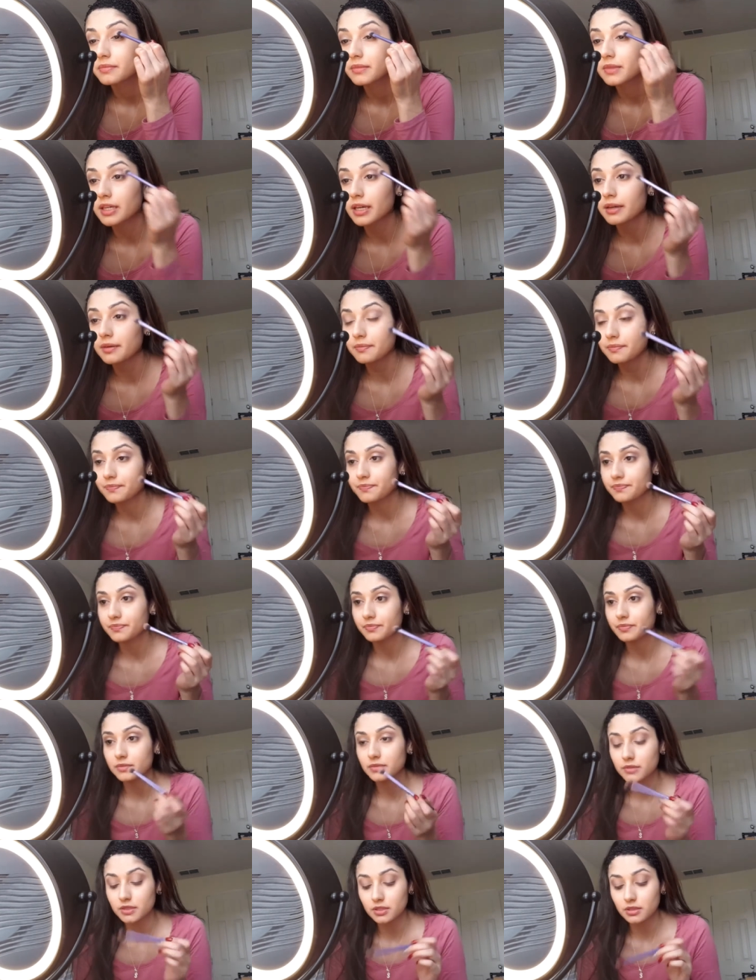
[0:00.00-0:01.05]
Okay,
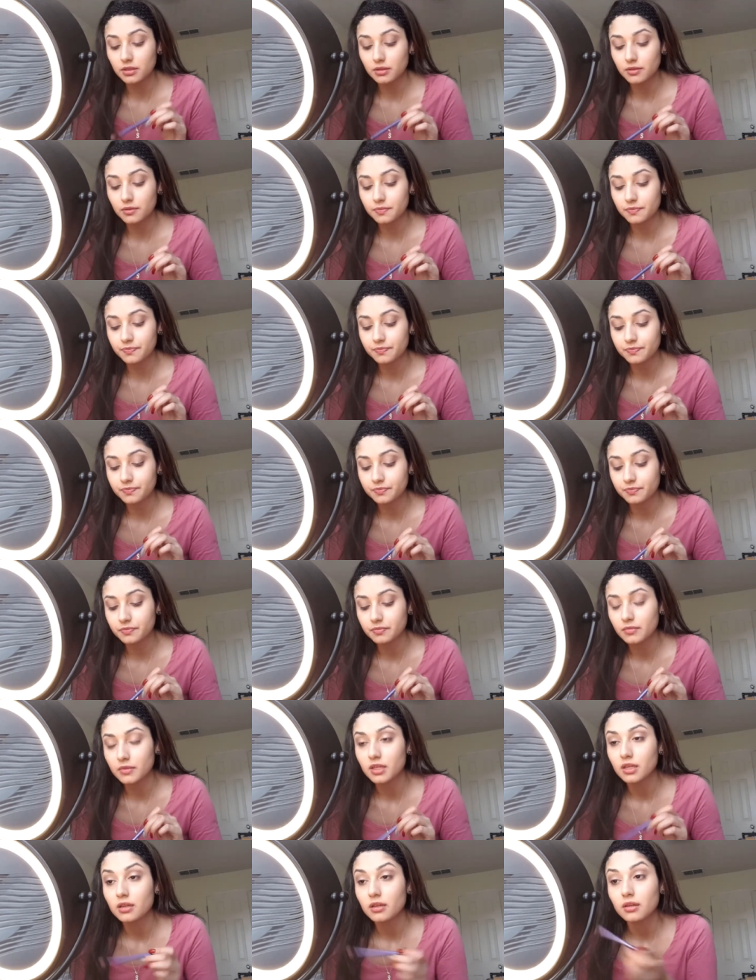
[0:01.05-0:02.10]
so
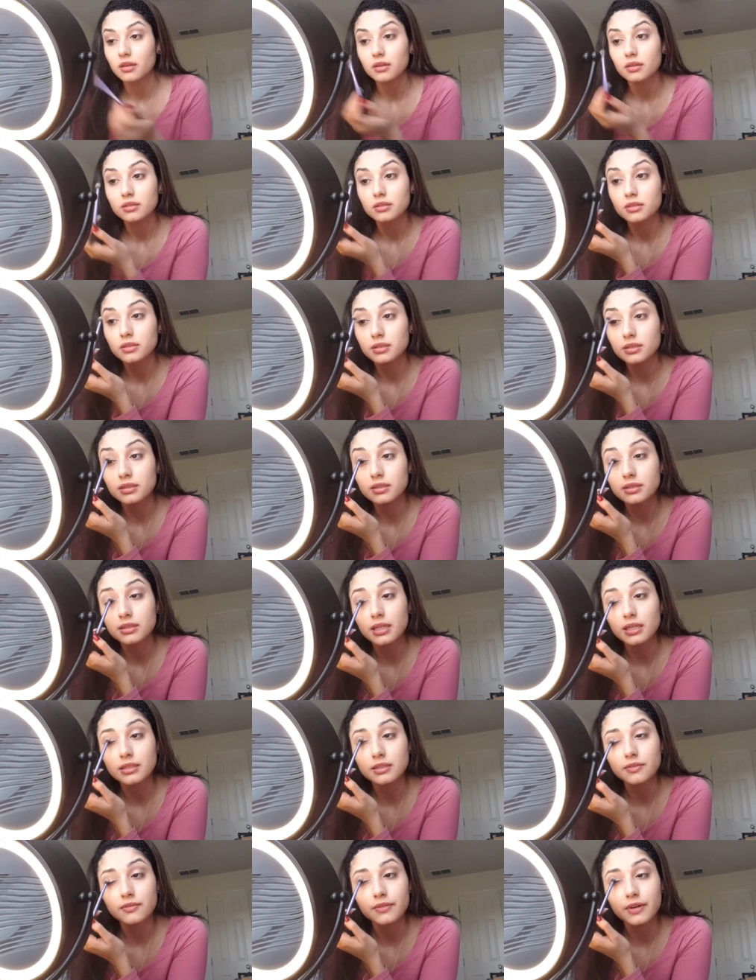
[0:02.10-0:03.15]
just
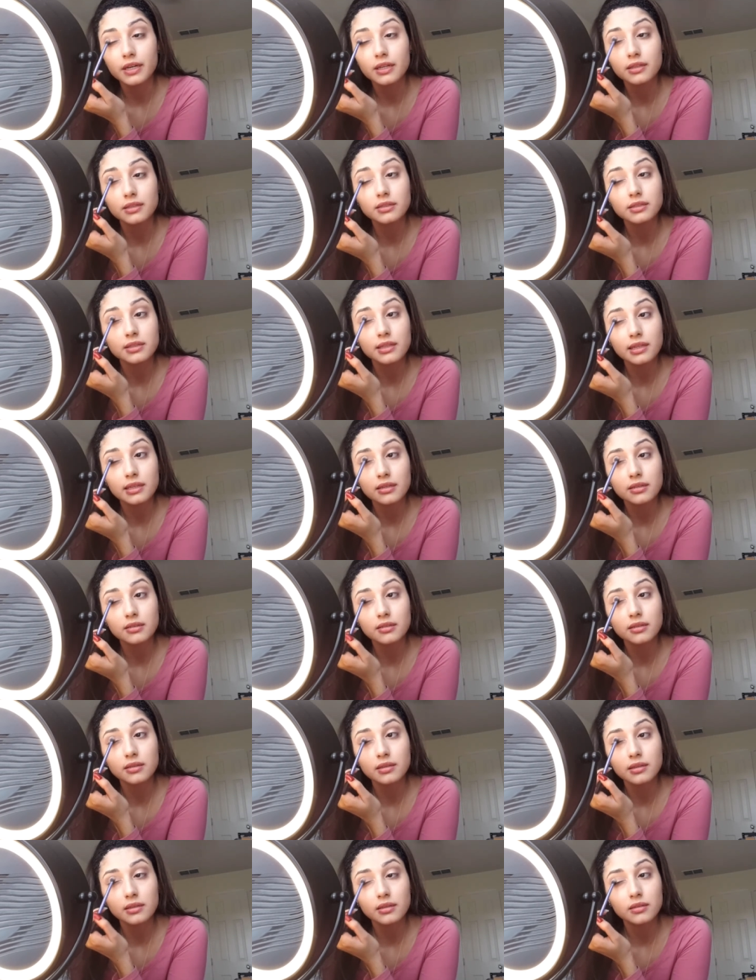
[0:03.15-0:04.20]
intensify this lid a
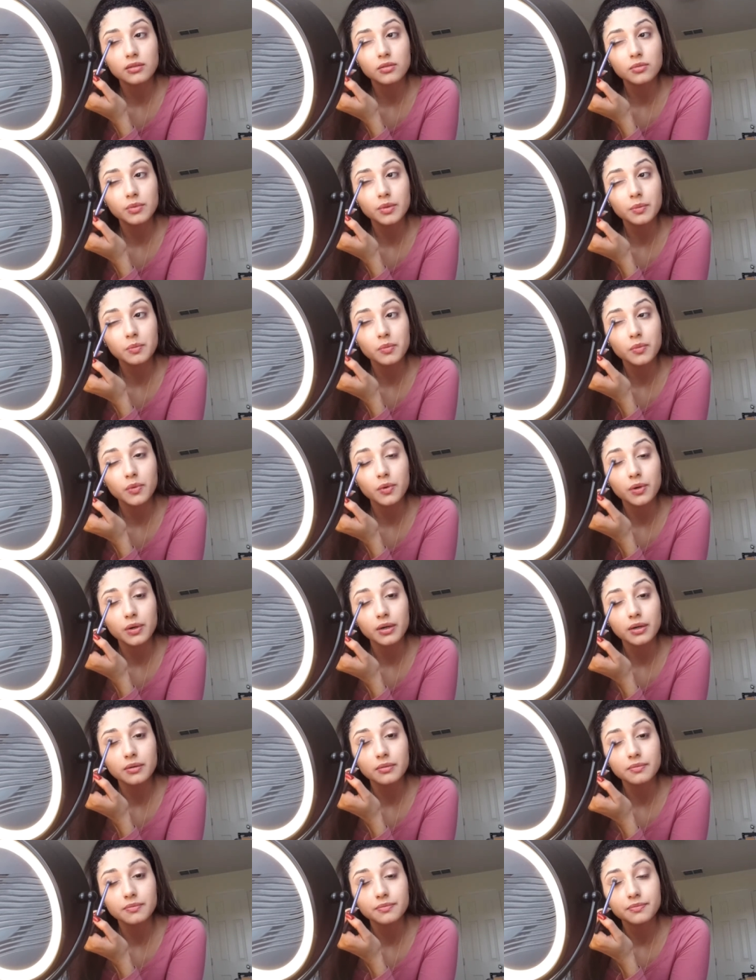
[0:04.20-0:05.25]
little bit
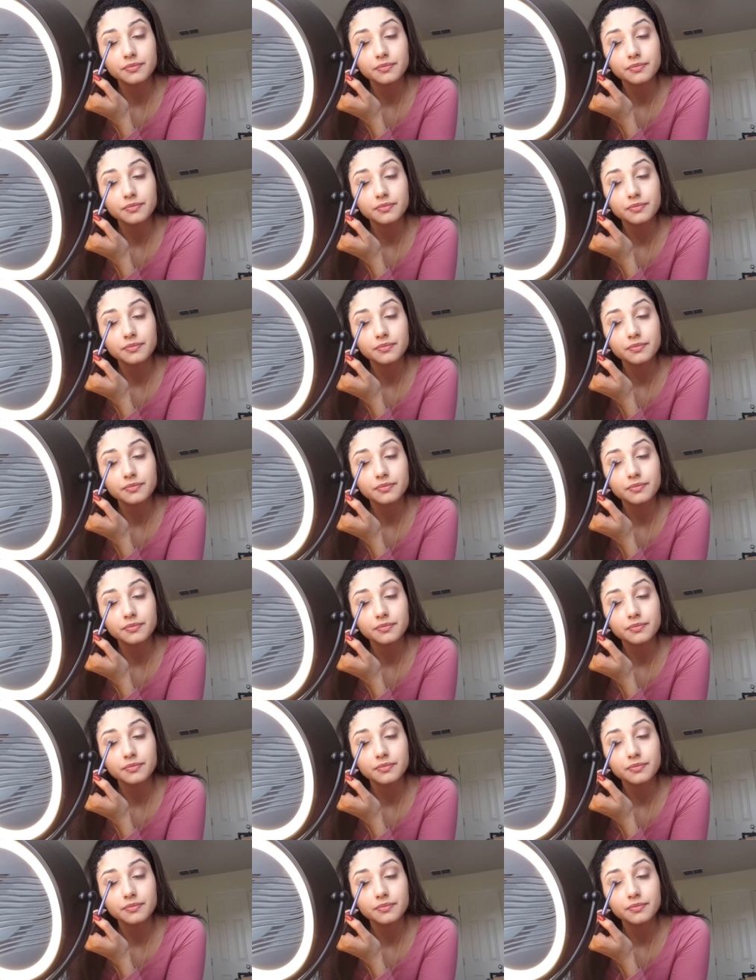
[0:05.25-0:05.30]
more.